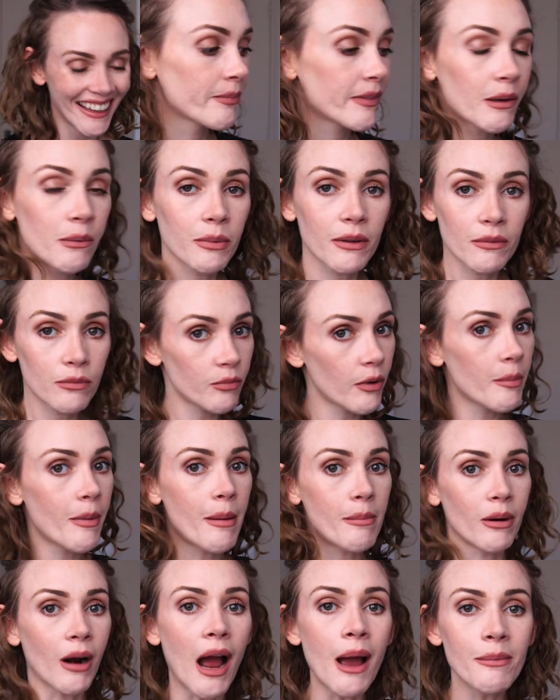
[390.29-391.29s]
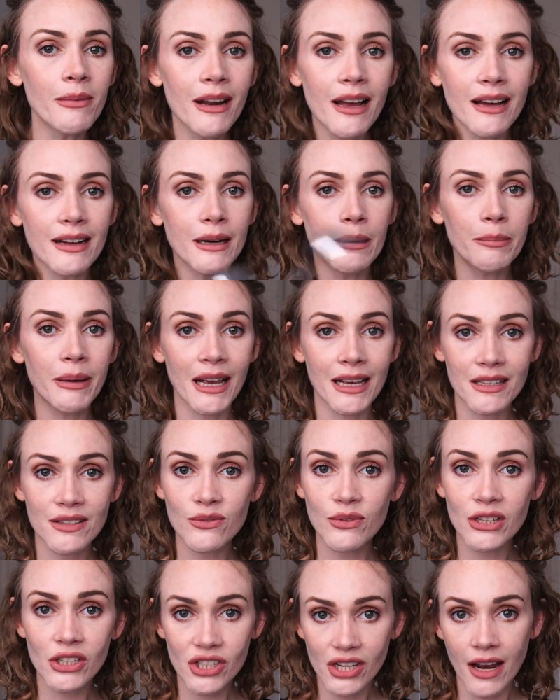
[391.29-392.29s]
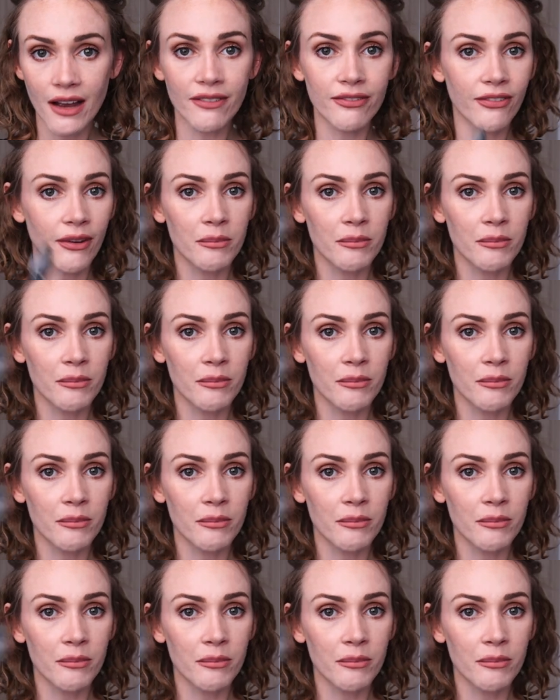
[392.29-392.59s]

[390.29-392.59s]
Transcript: Now, remember, I'm not a pastry chef,